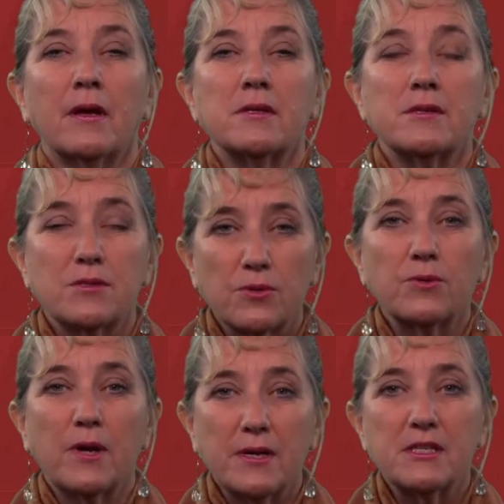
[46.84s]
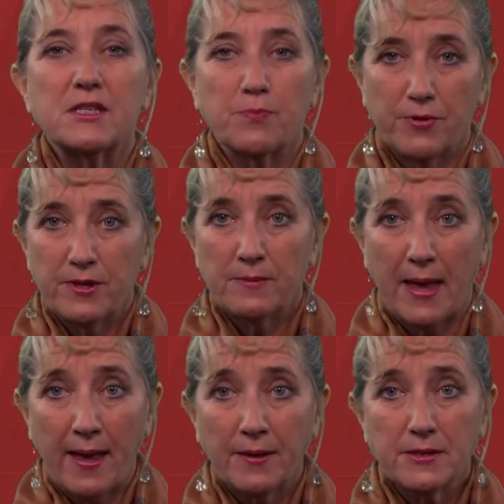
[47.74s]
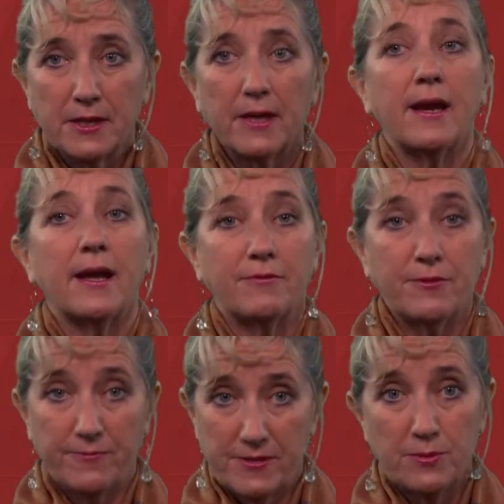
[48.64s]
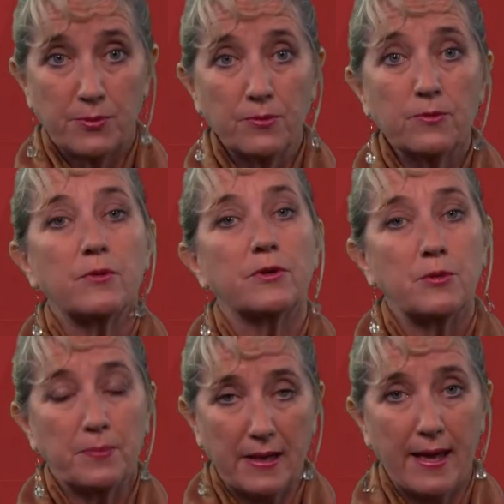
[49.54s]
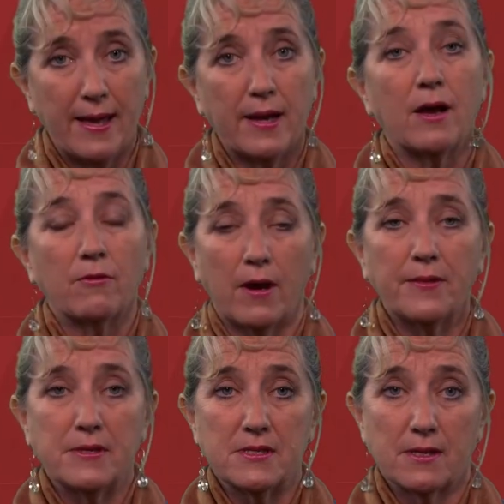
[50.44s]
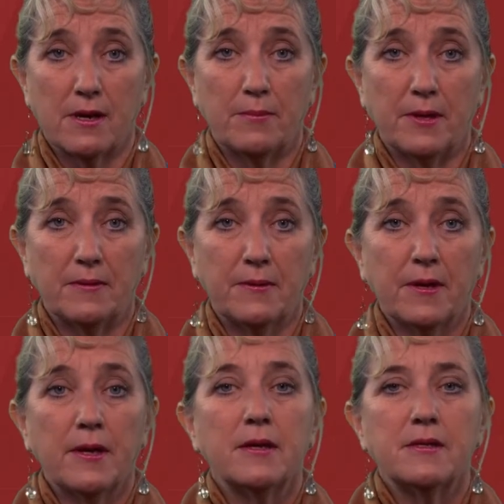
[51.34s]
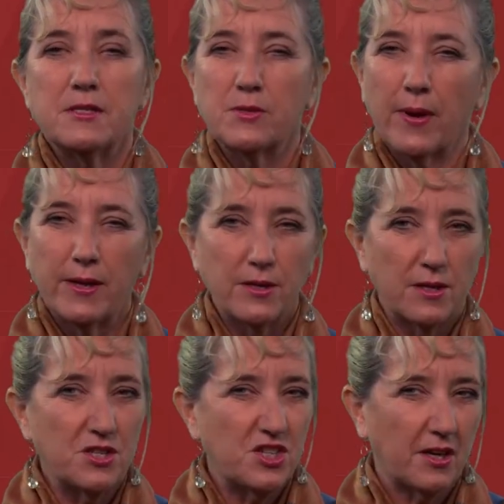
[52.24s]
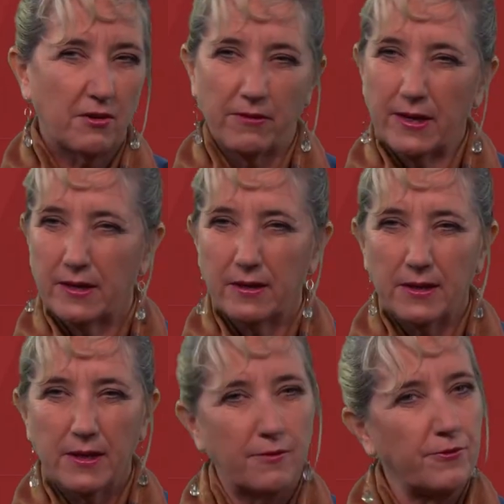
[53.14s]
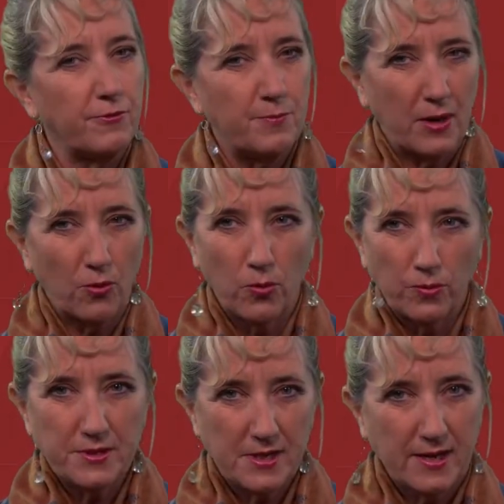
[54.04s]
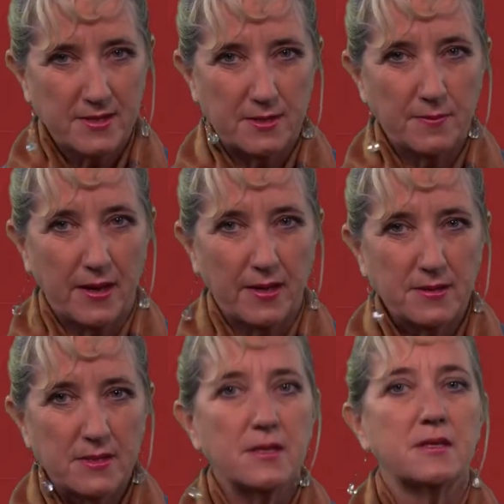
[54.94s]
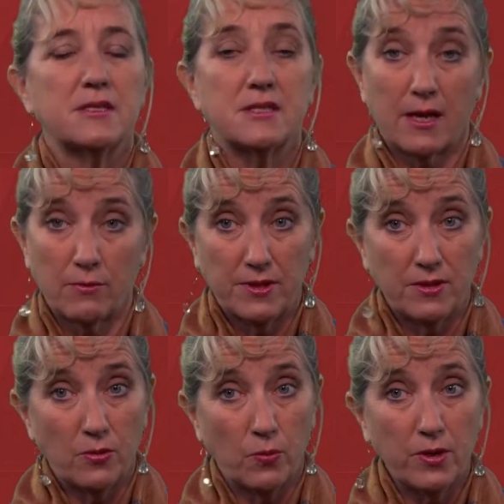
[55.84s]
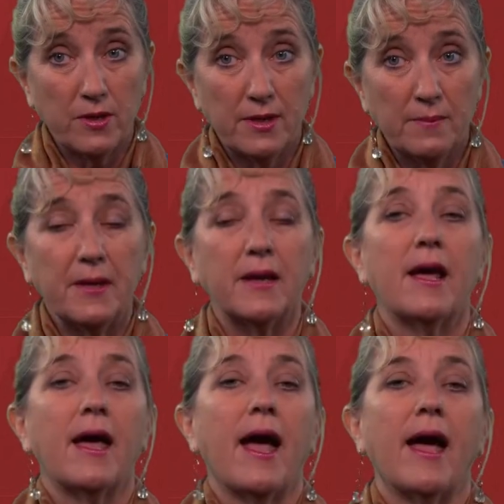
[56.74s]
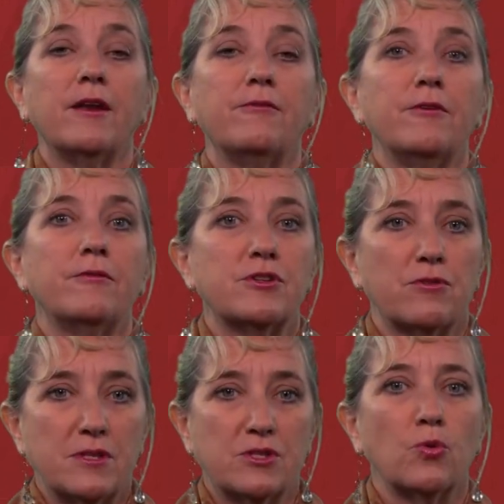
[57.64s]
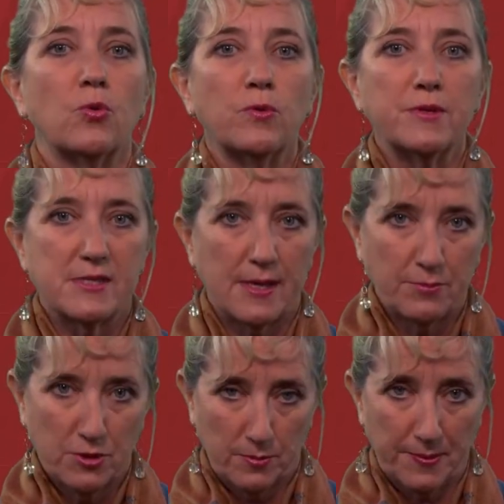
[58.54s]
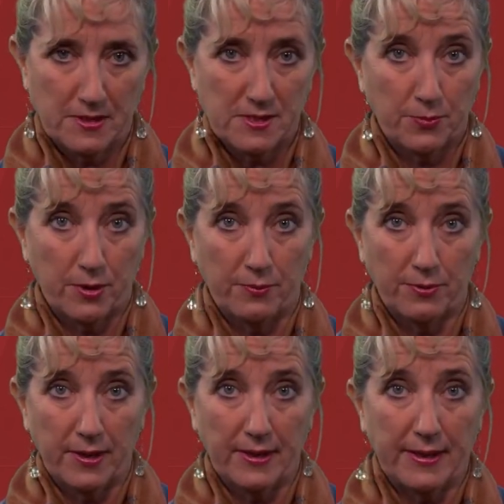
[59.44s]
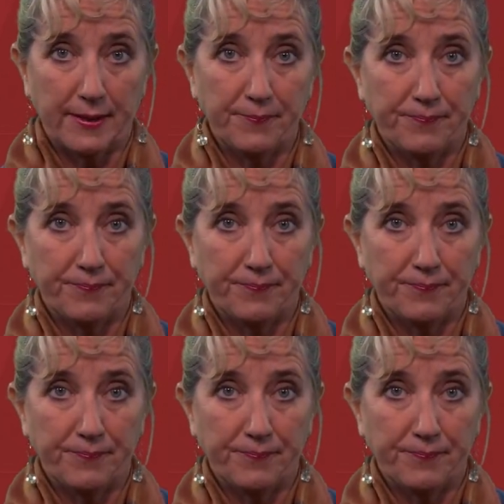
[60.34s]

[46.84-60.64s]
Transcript: So it's a good idea to print them out and have them visible while you plan and write the assignment. This way you can check regularly if you've met all the task demands, stay within the word limit, and if you've addressed all the subtopics appropriately.